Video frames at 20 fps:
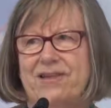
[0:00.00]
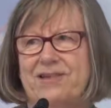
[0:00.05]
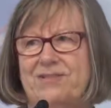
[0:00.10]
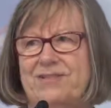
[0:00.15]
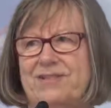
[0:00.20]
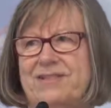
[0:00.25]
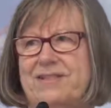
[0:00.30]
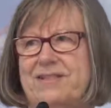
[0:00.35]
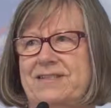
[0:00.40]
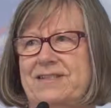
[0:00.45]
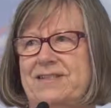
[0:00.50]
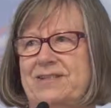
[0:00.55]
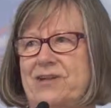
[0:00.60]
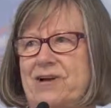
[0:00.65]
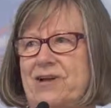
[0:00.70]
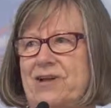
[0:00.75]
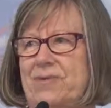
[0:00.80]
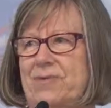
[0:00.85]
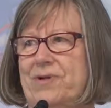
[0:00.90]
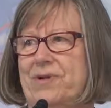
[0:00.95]
interested in this
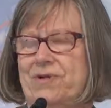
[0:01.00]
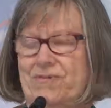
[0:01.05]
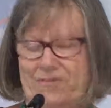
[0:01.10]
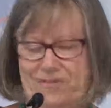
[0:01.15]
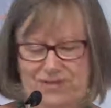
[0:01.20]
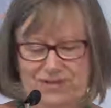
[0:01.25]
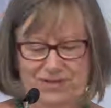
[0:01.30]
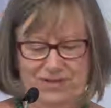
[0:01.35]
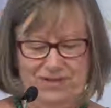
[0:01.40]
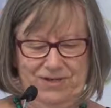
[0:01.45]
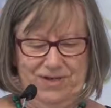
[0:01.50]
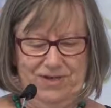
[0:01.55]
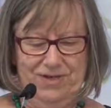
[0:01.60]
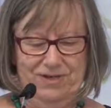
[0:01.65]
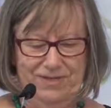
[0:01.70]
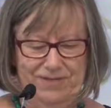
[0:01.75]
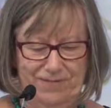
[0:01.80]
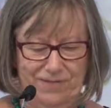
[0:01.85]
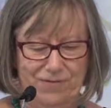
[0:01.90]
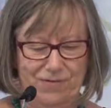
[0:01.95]
title
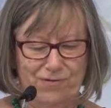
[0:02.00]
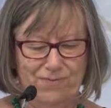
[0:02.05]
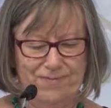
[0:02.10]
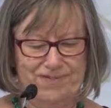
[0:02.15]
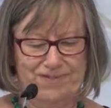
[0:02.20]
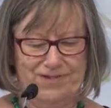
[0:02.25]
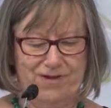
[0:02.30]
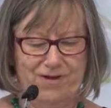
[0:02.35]
in this forum's